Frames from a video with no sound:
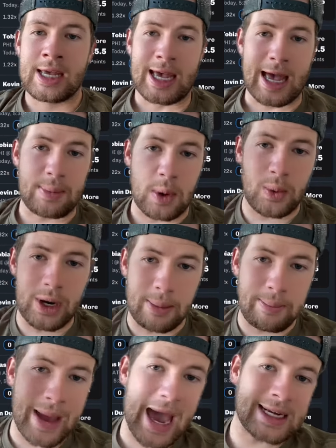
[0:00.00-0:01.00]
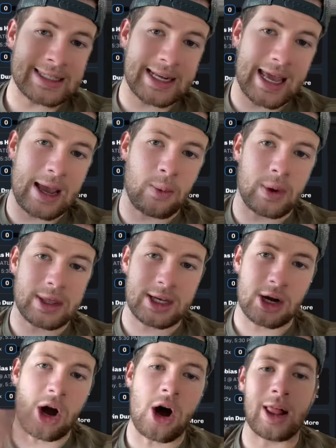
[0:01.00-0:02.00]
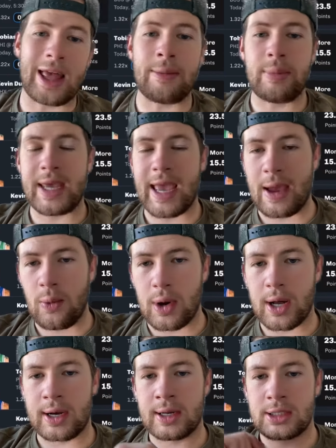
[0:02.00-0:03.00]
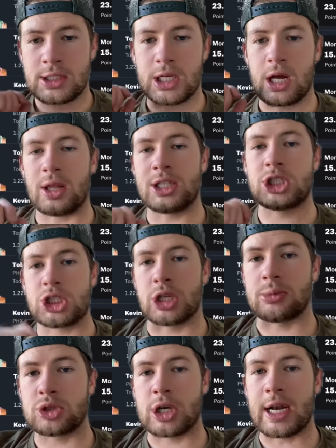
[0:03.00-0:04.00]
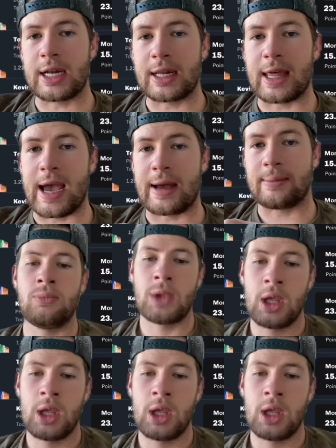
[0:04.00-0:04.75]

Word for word: Uh, but we are back today with an all NBA one, so let's just jump straight into that.